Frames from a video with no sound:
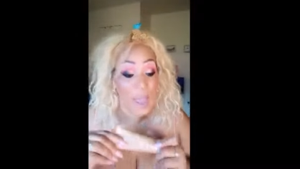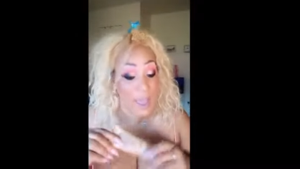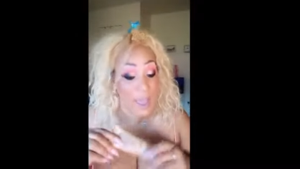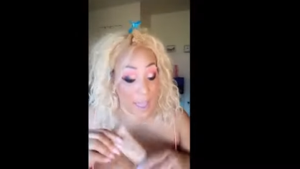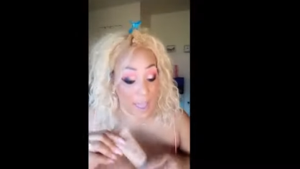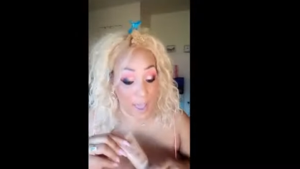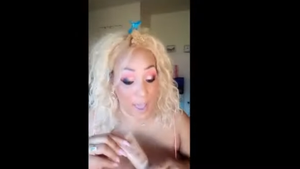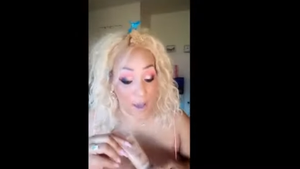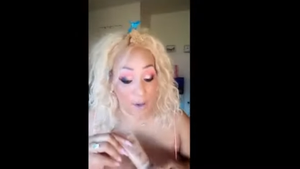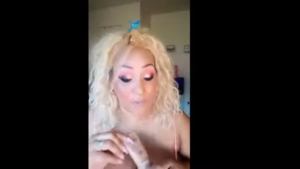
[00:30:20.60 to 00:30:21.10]

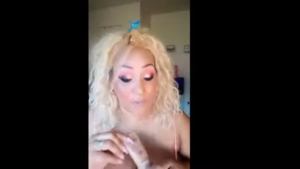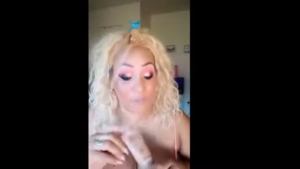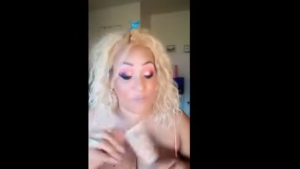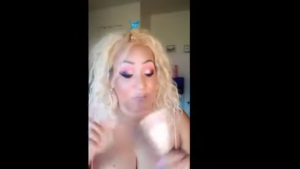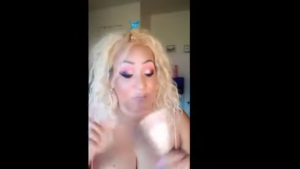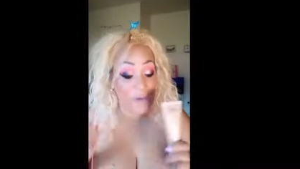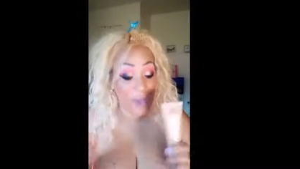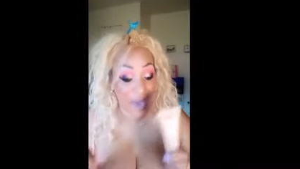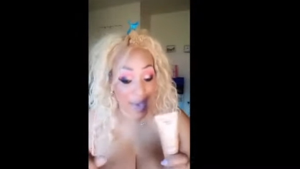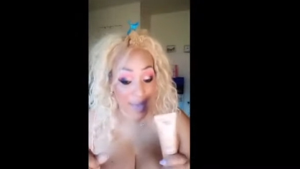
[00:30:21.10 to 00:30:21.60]
have
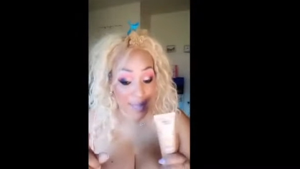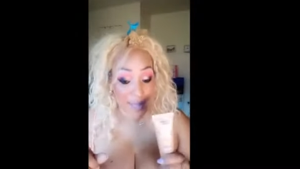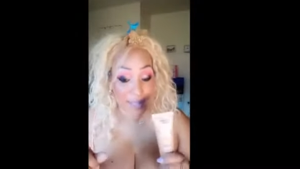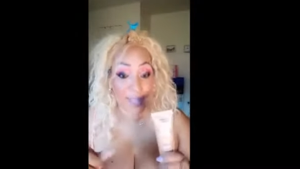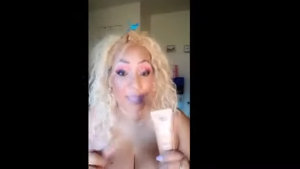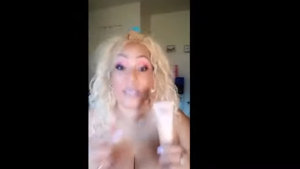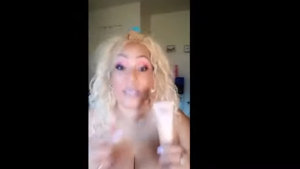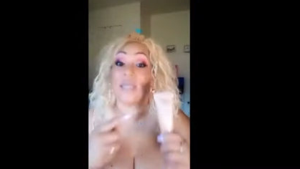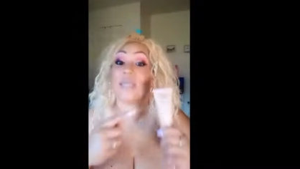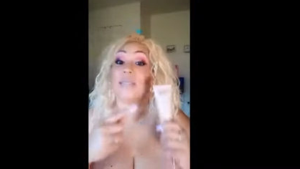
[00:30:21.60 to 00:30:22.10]

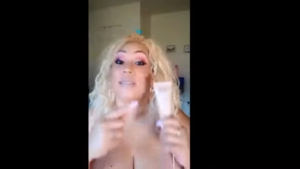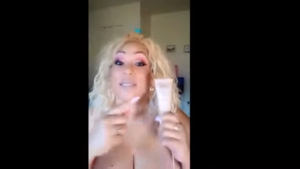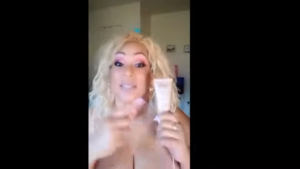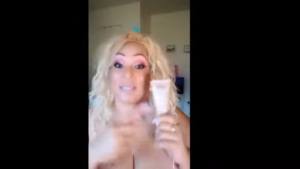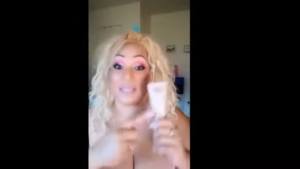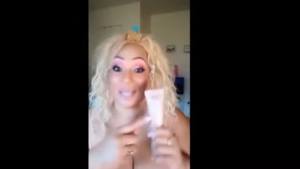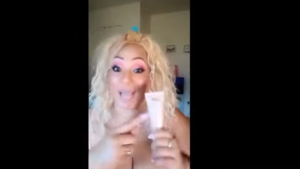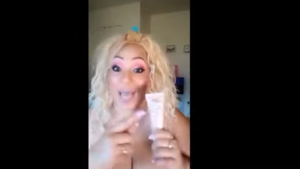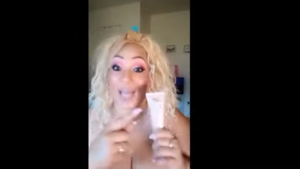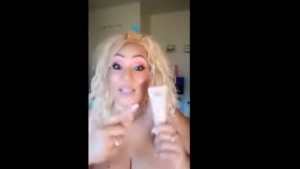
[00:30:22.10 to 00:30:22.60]
finally
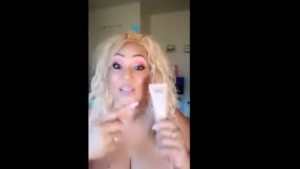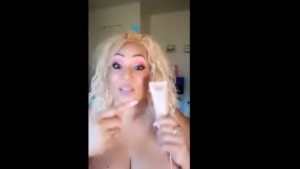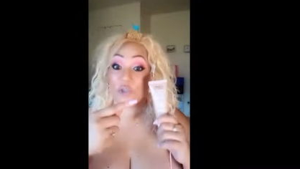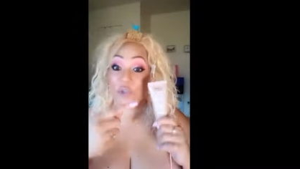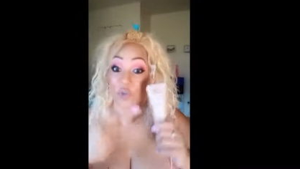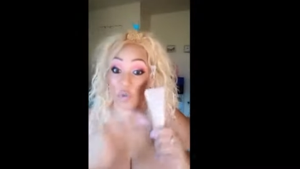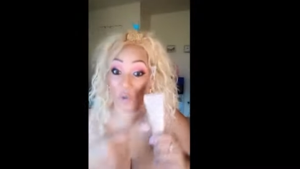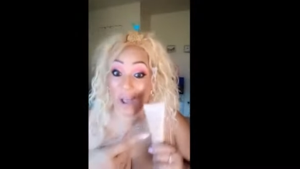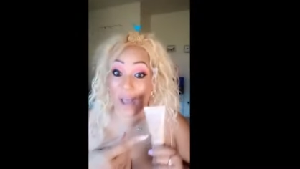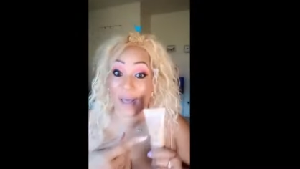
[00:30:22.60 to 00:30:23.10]
decided to
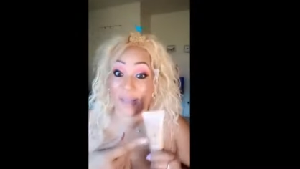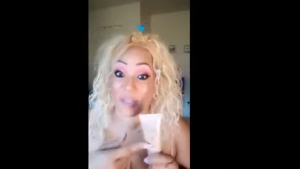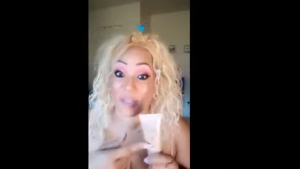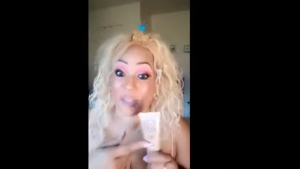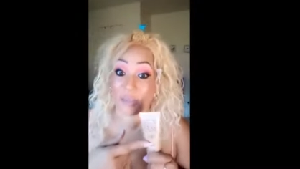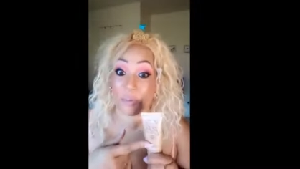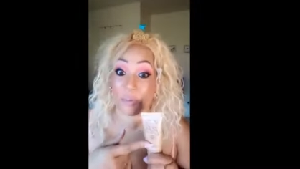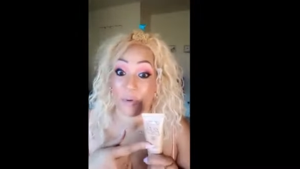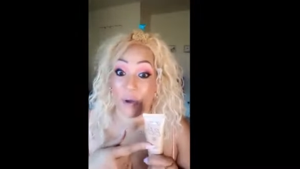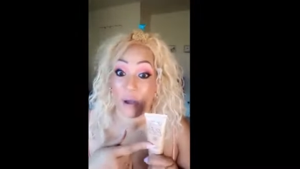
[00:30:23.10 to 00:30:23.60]
try
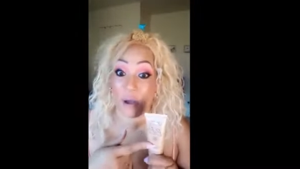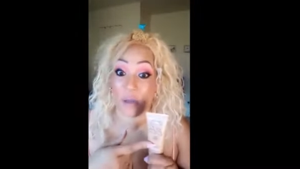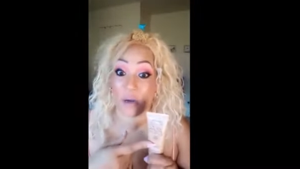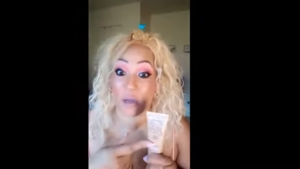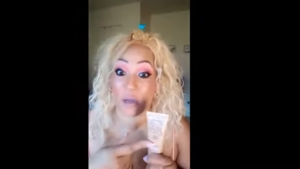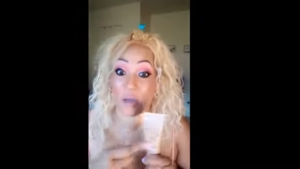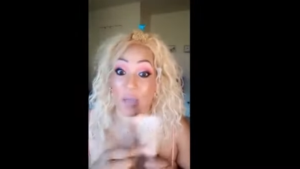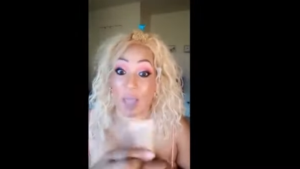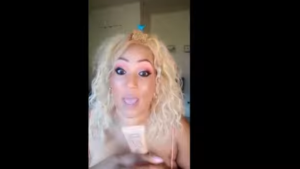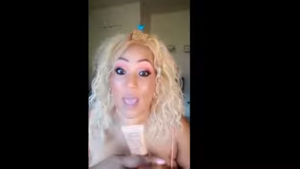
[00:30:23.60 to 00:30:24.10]
this
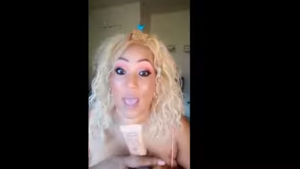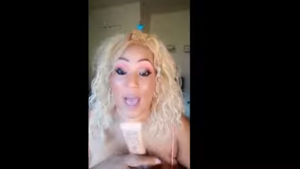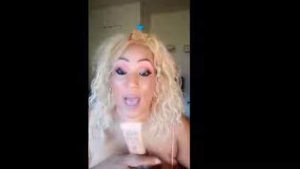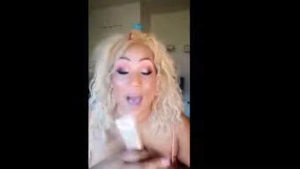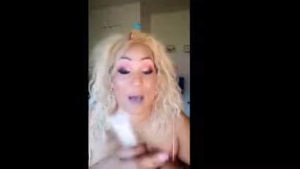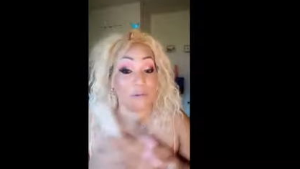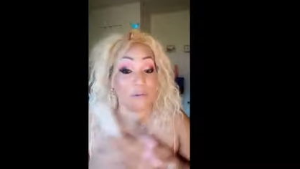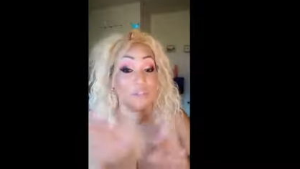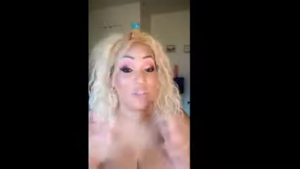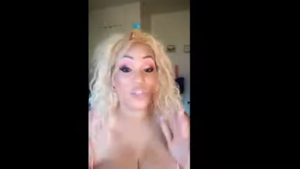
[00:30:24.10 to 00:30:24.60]
product
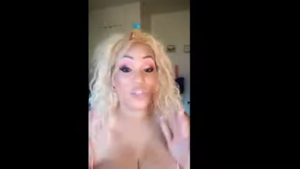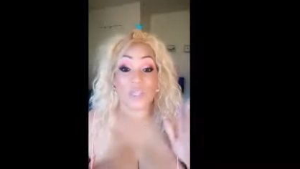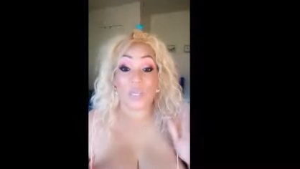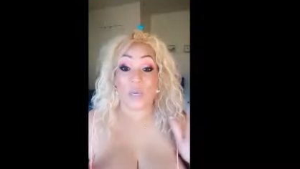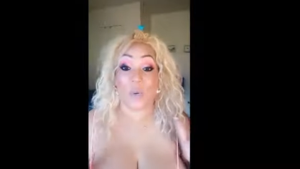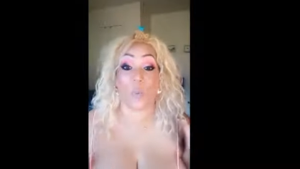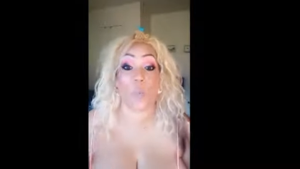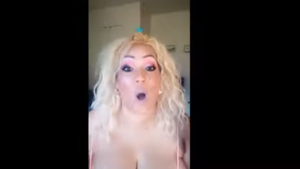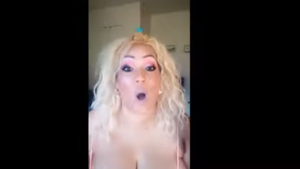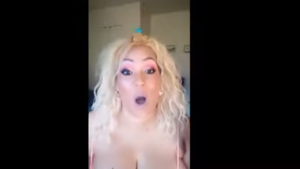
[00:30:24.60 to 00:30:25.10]
i was just in
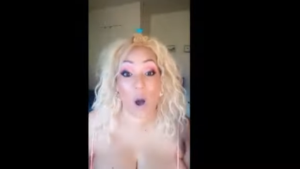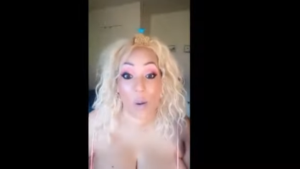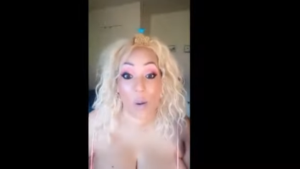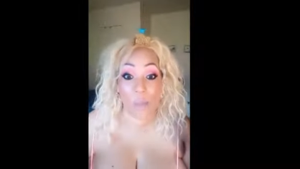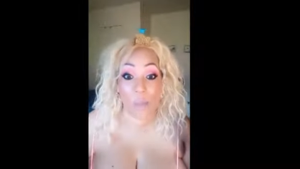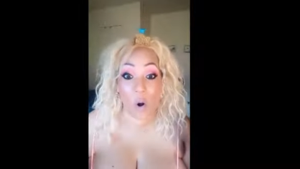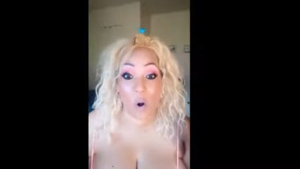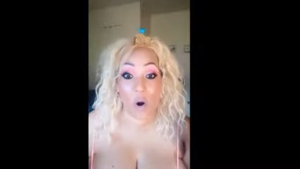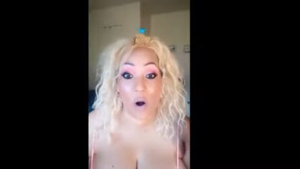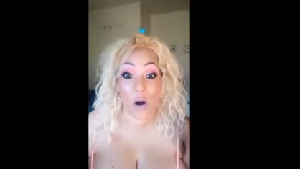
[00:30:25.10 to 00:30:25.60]

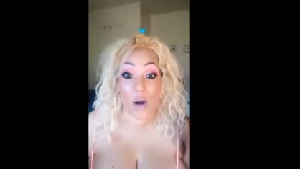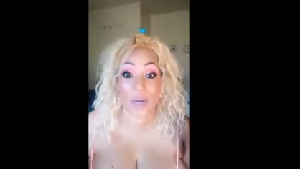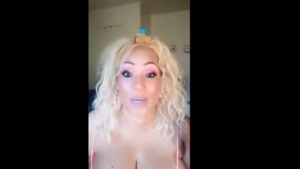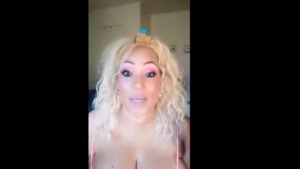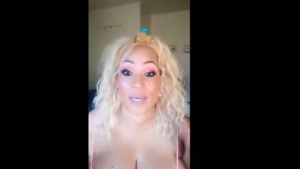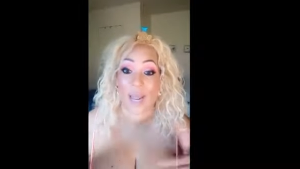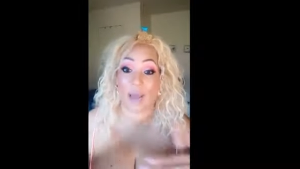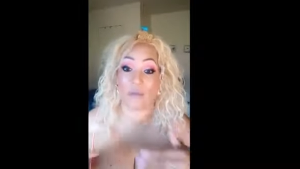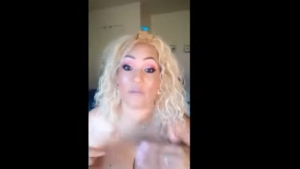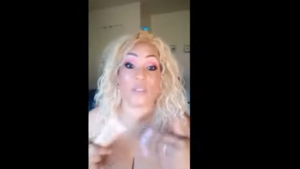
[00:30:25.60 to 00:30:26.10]
walmart
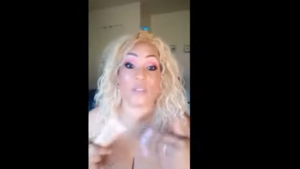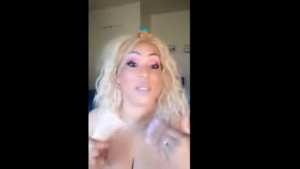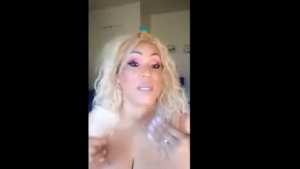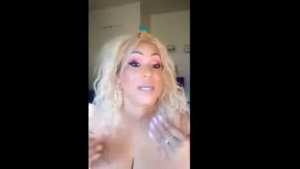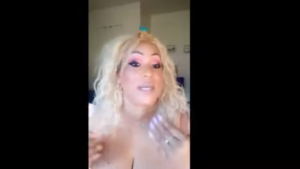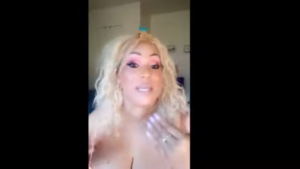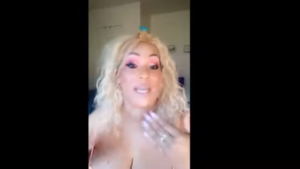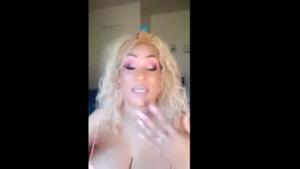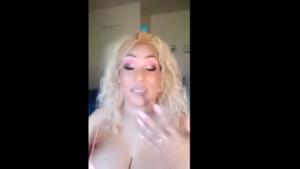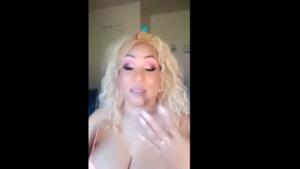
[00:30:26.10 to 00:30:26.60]
and i was
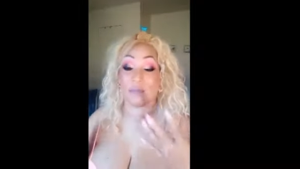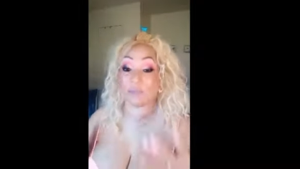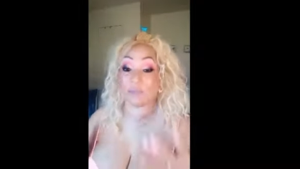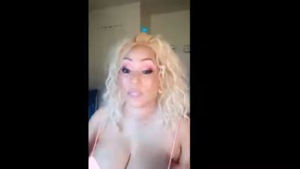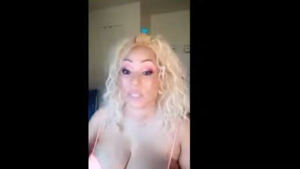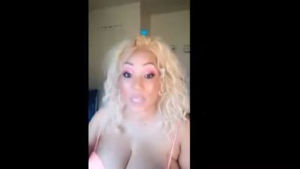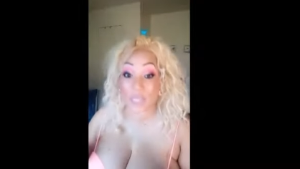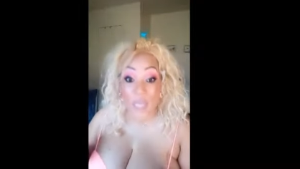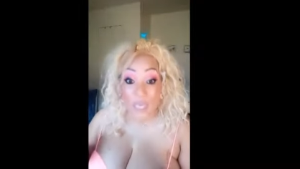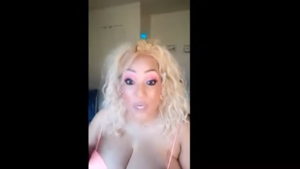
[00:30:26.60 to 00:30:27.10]
looking at some
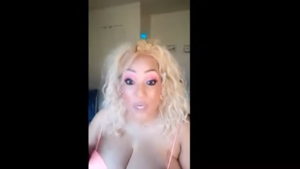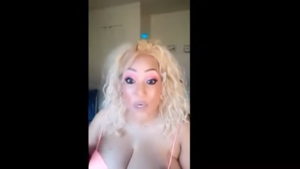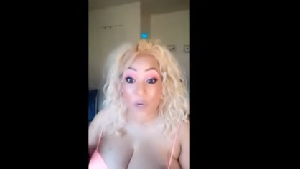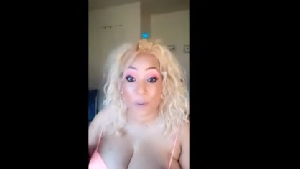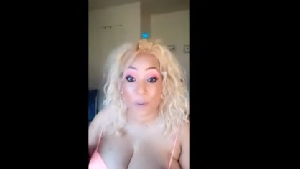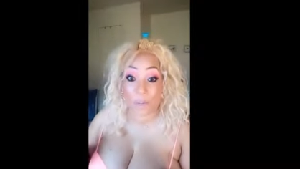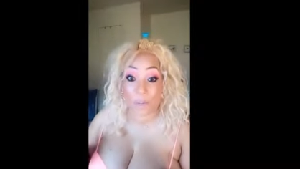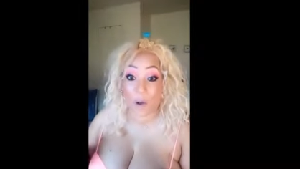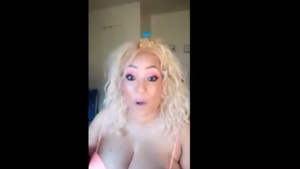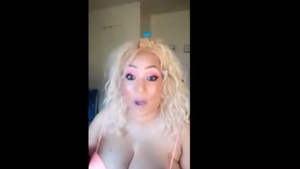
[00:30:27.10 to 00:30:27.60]

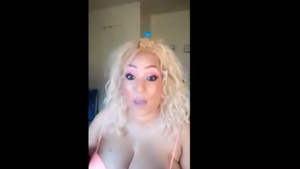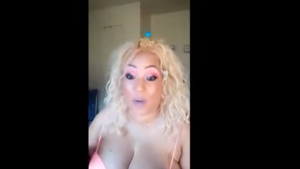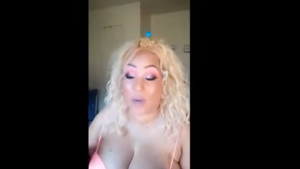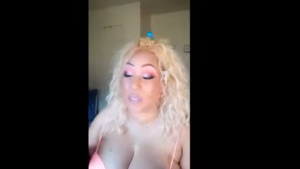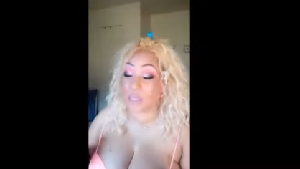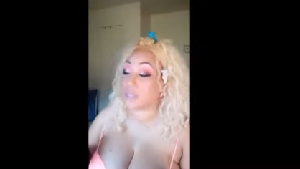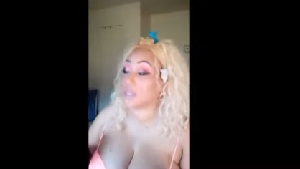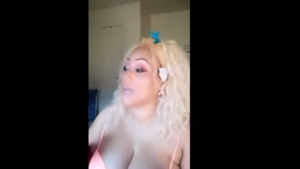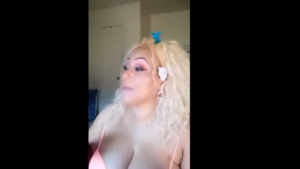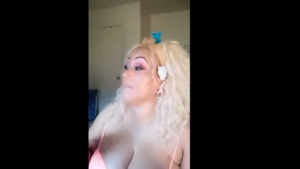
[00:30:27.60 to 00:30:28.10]
skincare
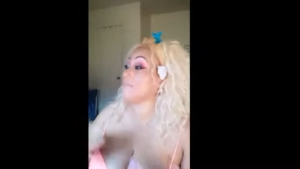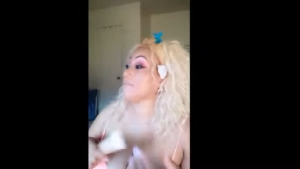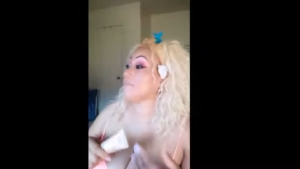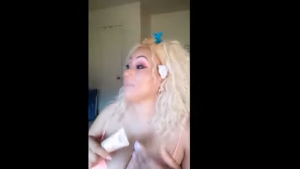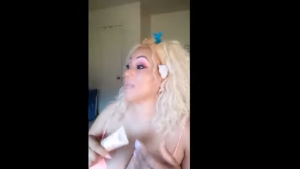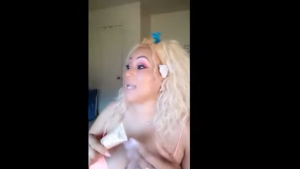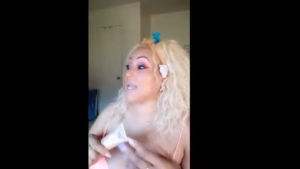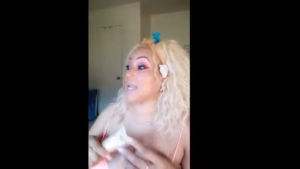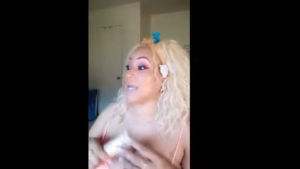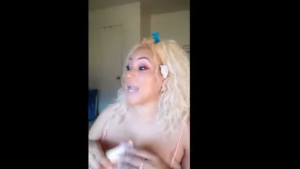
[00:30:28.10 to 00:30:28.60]
products
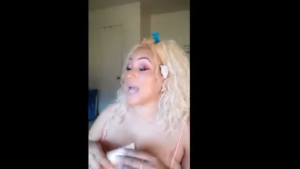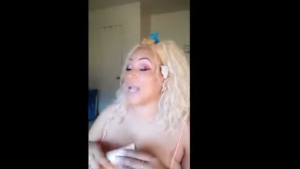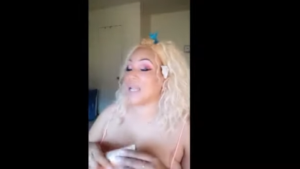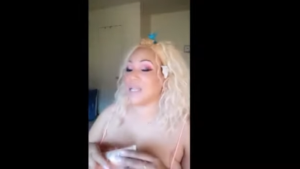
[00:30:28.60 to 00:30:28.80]
and i